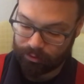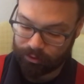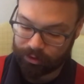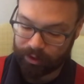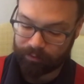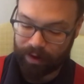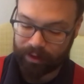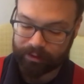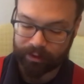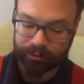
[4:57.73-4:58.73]
Jeff
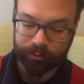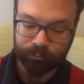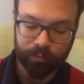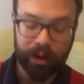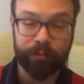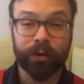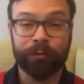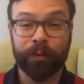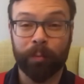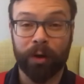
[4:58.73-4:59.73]
Hostetler. If you're a
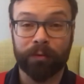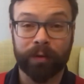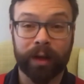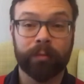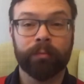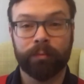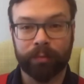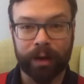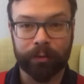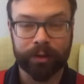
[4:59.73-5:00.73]
football fan,
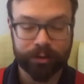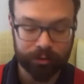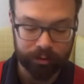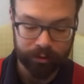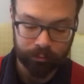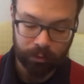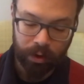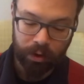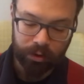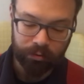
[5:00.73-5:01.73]
now a historian,
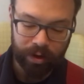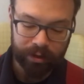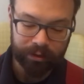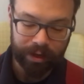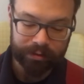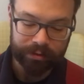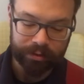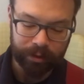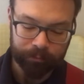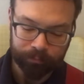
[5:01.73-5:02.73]
you recognize his
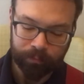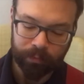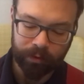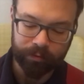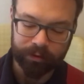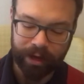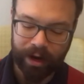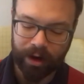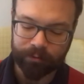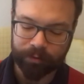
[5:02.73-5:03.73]
name. If you're a
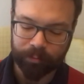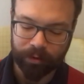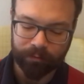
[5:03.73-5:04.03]
diehard football